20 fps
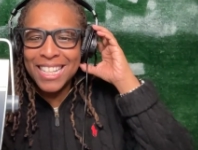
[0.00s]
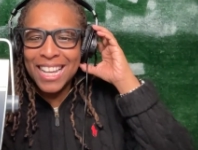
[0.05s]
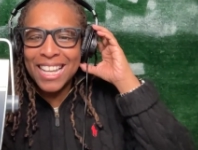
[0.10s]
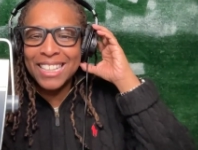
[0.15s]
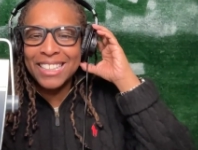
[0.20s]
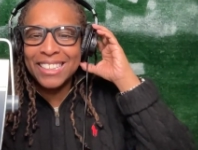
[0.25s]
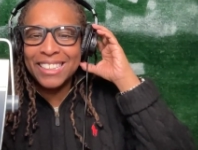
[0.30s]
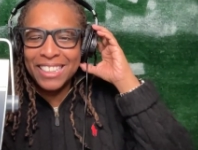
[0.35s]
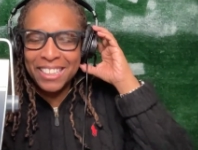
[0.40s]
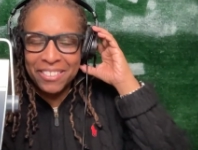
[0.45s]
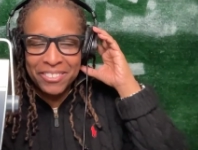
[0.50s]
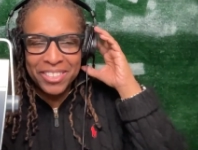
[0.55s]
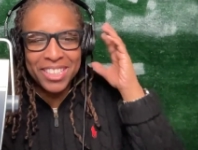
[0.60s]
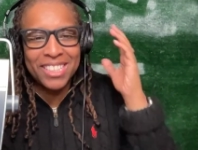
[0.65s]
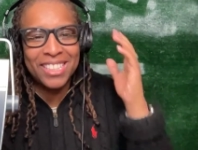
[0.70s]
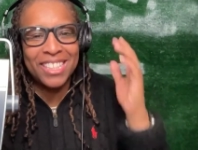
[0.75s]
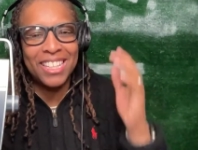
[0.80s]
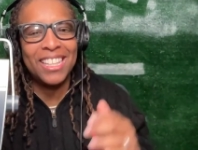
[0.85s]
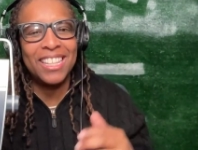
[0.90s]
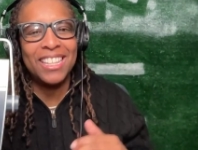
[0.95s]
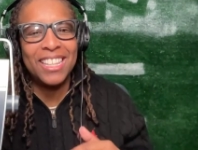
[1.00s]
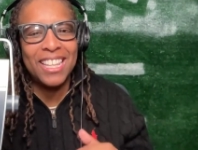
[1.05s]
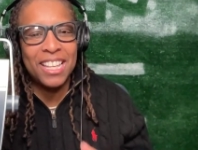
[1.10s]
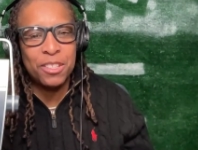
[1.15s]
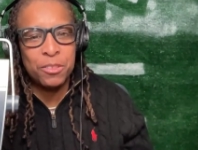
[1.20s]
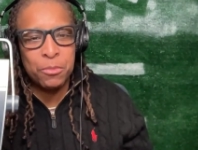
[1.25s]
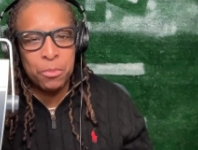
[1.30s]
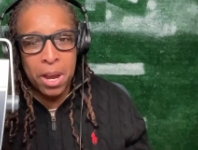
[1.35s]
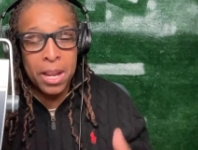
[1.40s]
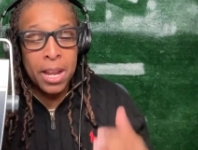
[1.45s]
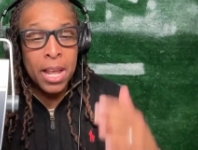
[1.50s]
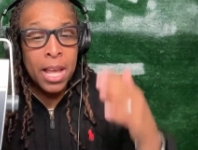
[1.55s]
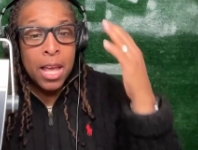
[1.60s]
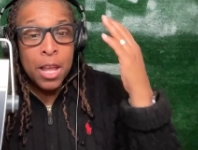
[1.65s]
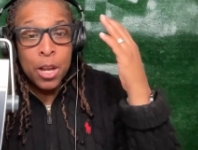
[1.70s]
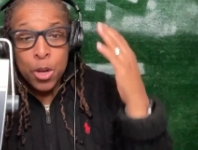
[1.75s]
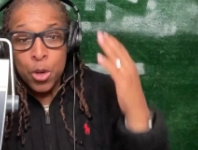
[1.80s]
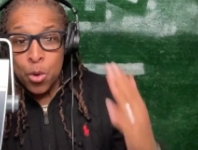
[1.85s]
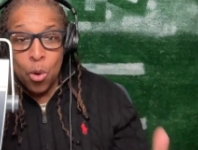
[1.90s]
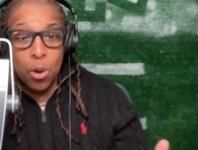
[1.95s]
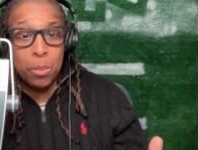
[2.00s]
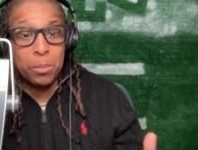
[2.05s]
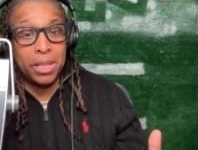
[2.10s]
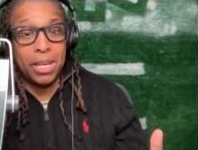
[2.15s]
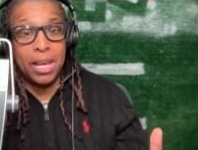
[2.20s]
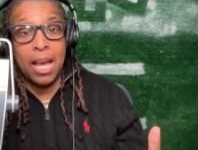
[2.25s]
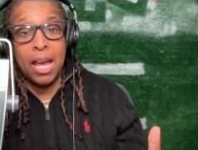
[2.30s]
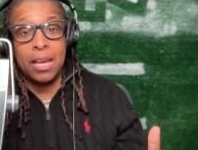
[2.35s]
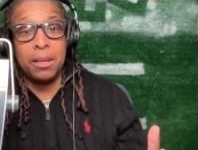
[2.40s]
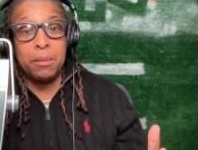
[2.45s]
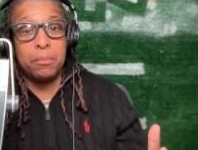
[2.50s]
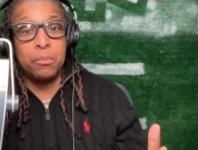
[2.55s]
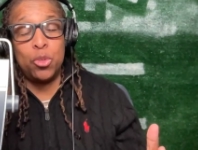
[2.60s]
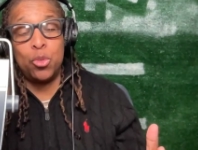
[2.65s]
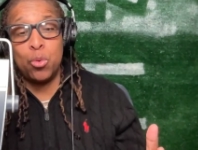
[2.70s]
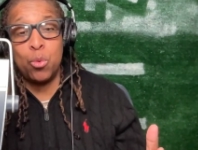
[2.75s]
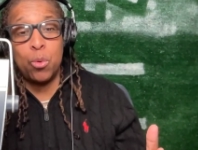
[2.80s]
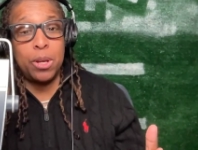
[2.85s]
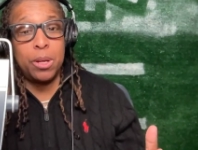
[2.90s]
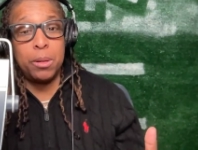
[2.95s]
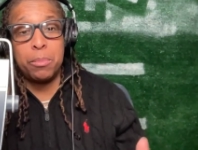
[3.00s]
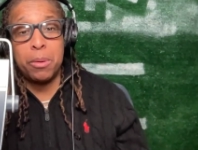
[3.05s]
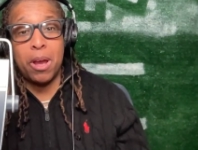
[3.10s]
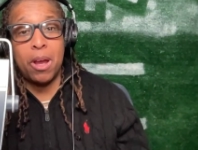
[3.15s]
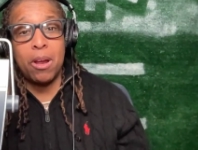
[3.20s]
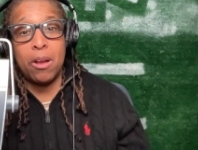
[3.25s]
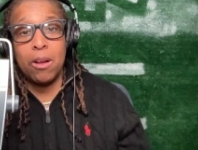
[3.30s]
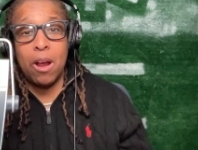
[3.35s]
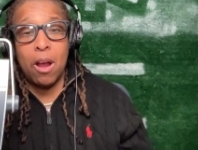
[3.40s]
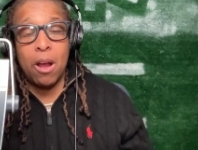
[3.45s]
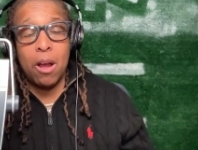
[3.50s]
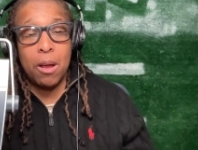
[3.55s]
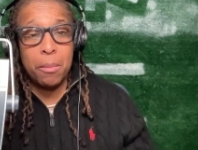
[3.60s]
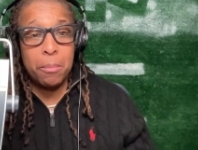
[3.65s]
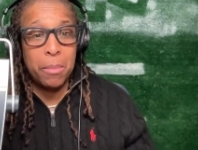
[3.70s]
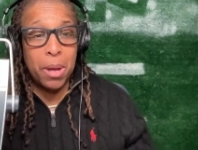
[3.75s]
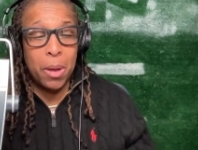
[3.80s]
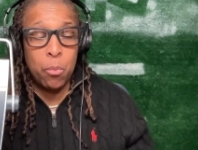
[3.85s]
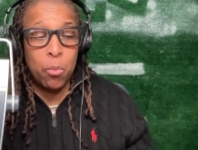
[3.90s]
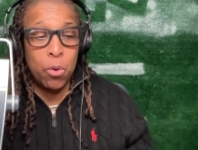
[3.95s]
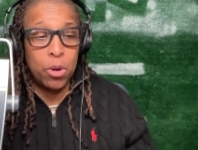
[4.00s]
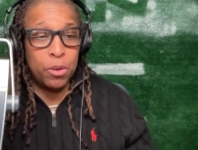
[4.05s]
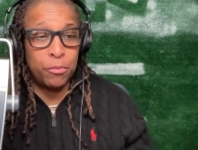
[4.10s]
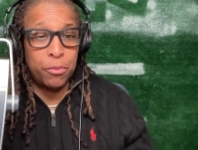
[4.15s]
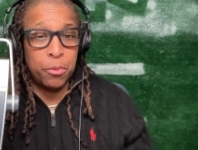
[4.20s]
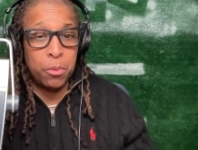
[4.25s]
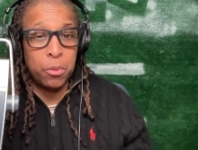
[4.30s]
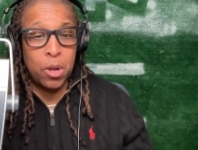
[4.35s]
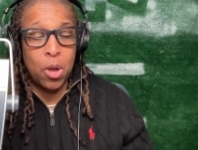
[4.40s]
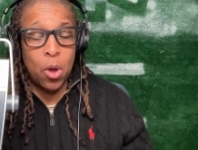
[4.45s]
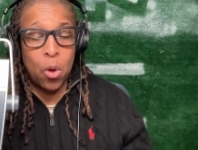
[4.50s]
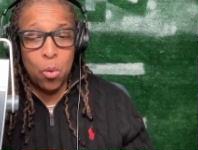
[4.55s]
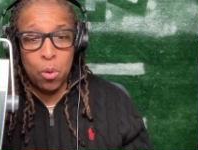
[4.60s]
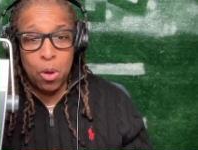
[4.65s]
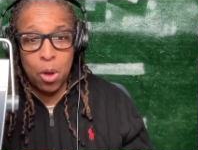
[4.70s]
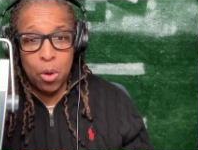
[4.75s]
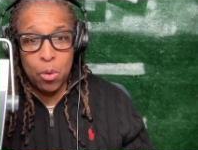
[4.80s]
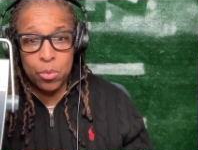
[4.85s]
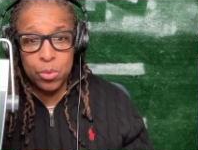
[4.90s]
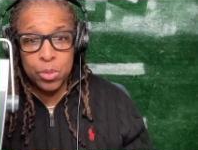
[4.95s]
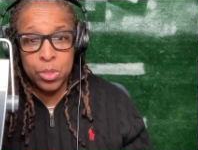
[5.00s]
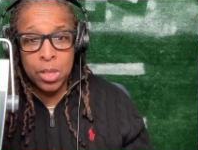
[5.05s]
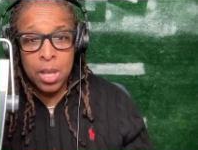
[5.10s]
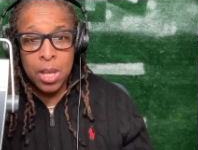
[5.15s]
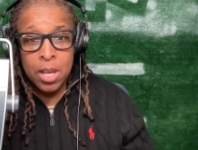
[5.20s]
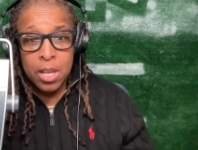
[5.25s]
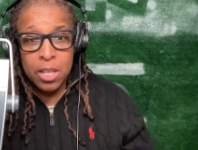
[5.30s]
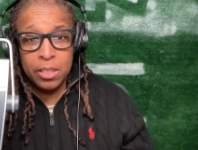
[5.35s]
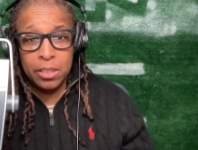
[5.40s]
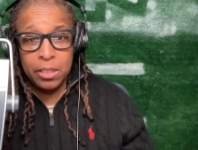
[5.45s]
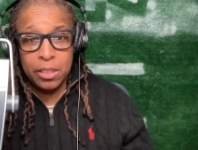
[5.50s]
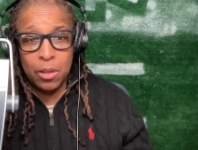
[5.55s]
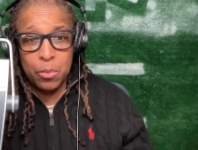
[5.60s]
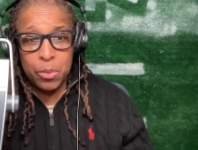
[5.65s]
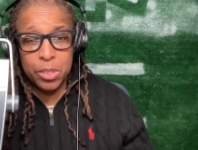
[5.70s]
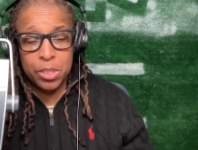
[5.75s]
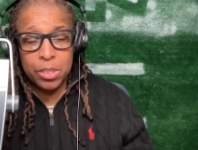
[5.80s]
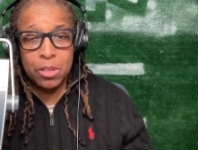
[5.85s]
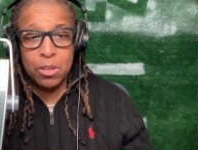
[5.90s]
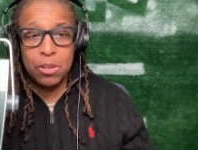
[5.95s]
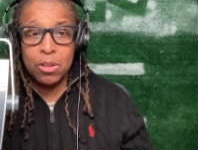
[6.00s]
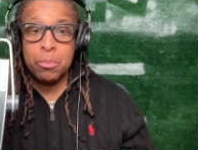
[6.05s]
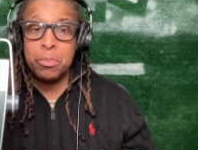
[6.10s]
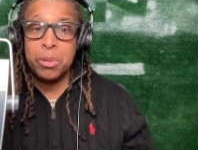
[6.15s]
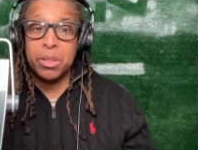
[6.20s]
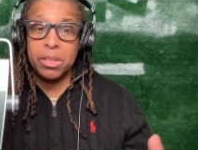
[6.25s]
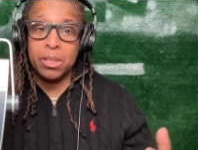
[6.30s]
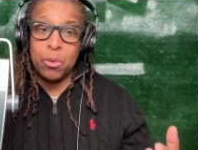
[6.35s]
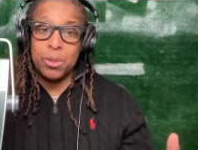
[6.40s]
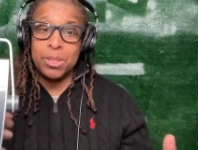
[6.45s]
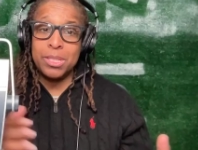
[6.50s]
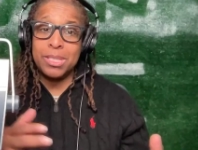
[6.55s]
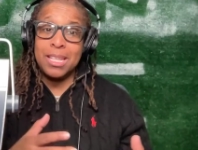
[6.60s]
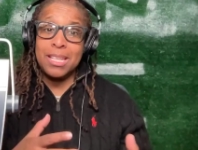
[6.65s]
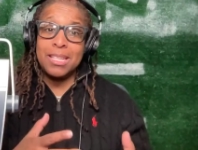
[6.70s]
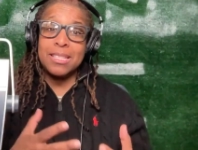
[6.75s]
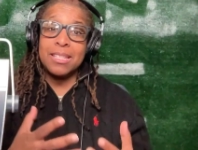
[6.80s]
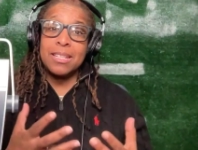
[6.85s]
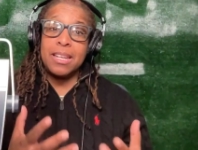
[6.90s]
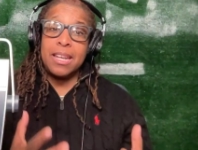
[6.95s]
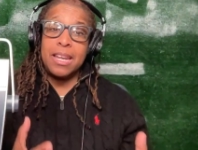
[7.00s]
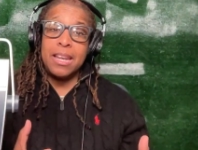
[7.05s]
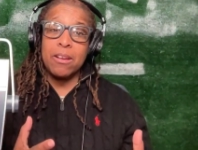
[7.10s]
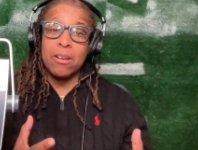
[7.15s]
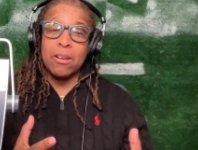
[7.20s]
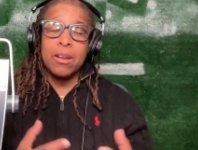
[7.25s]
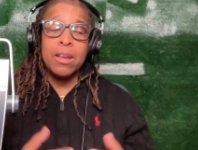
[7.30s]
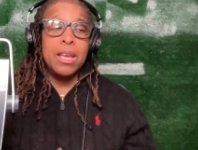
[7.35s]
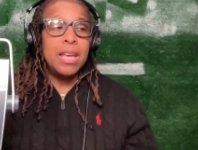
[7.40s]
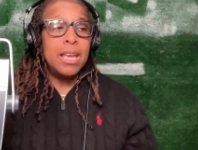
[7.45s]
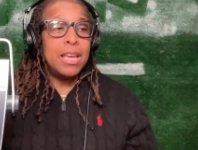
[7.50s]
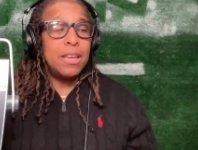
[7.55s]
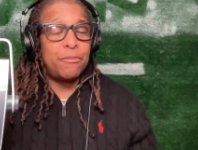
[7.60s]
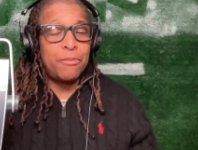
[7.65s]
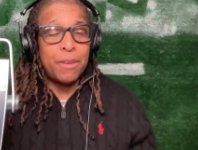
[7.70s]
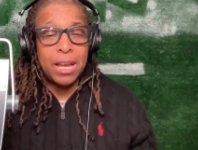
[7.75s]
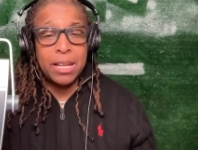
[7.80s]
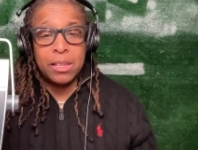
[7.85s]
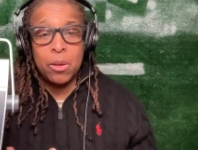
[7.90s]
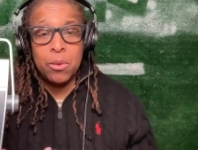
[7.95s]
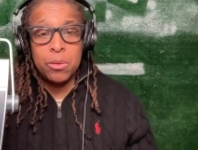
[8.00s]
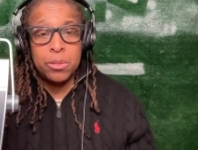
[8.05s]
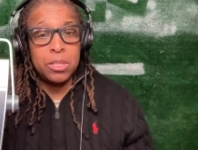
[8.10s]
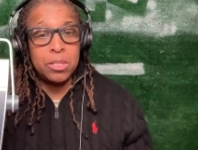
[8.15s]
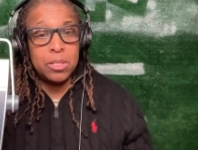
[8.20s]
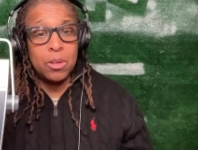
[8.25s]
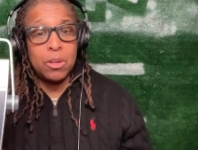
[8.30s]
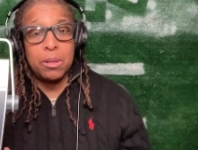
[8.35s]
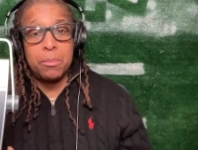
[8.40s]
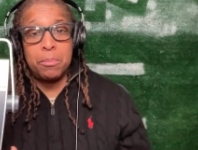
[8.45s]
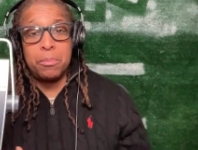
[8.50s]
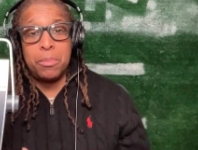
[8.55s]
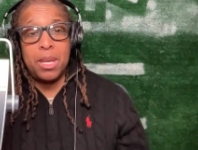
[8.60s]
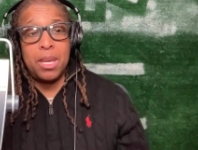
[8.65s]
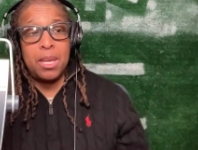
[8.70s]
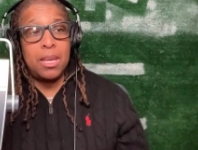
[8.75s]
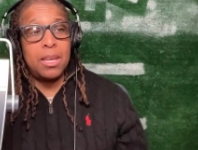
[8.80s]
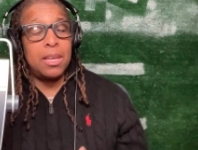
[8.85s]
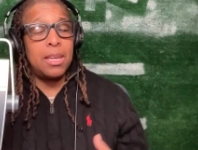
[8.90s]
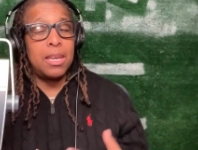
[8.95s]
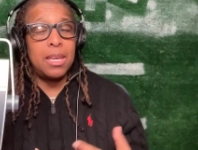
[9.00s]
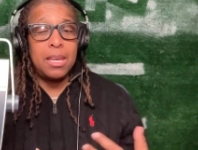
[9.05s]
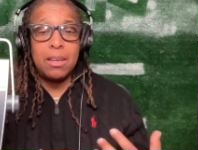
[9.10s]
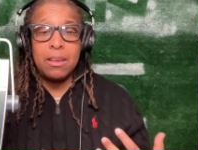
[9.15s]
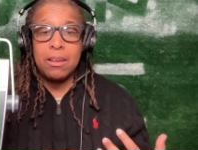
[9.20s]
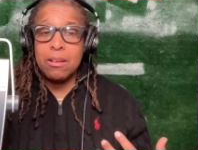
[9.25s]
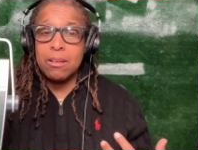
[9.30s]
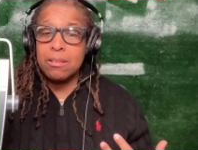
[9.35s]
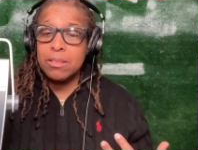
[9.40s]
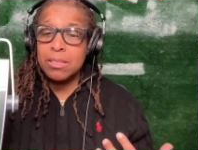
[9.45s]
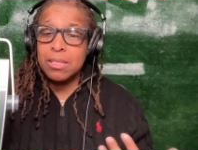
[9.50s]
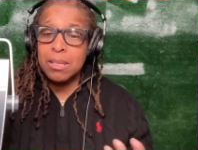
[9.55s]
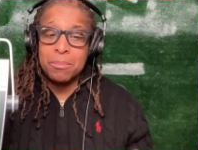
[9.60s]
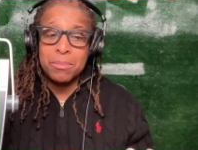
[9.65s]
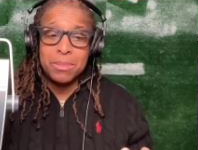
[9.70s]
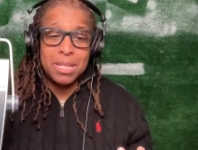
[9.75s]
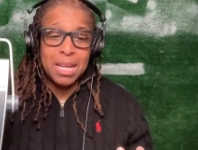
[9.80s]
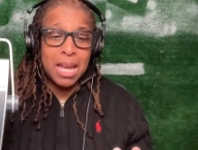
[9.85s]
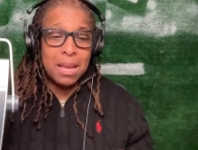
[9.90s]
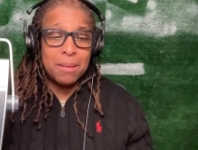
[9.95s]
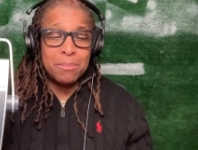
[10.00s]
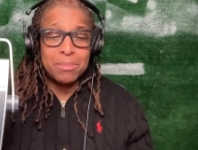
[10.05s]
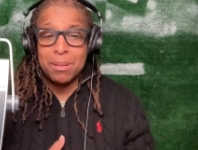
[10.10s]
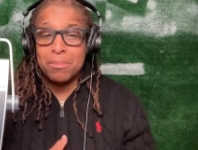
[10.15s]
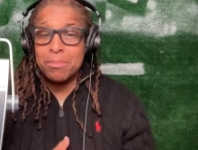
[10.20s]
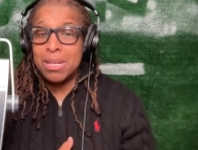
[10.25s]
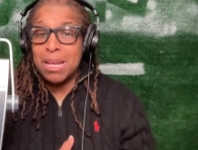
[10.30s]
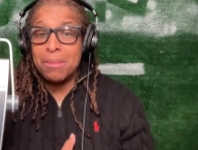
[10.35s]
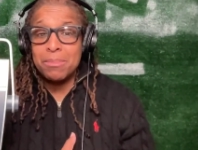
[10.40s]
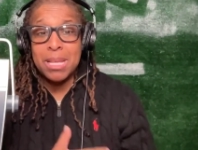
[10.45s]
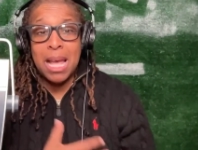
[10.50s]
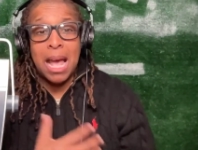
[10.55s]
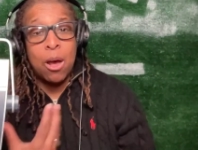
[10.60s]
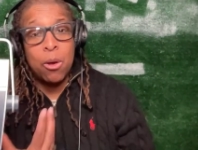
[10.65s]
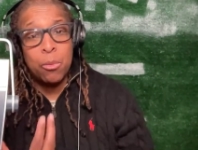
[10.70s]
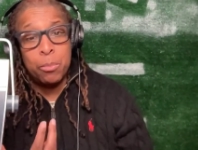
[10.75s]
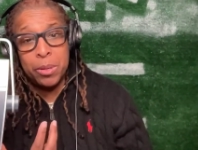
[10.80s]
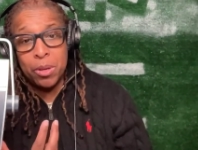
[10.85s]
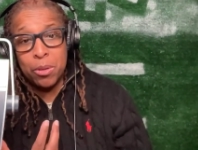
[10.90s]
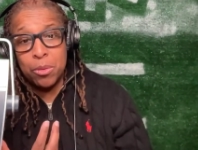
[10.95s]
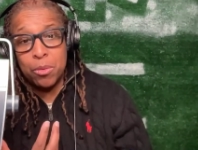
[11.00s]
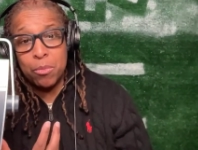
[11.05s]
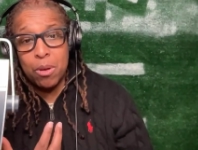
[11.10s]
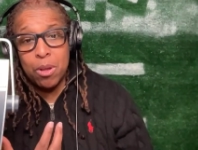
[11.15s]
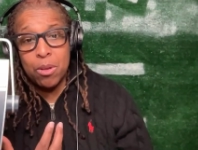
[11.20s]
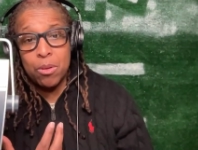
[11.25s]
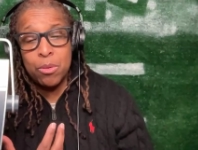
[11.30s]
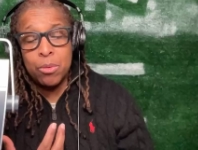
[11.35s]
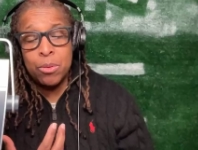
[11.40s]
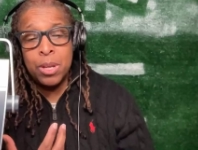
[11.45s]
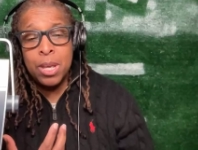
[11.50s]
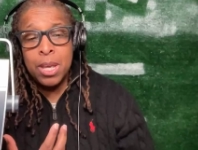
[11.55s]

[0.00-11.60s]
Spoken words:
Livingston. That's right. Normally, I am joined by my wonderful co-host, Lois Cook, but Lois isn't here. In fact, Lois is going to be here sometimes. Sometimes I'll be on the road.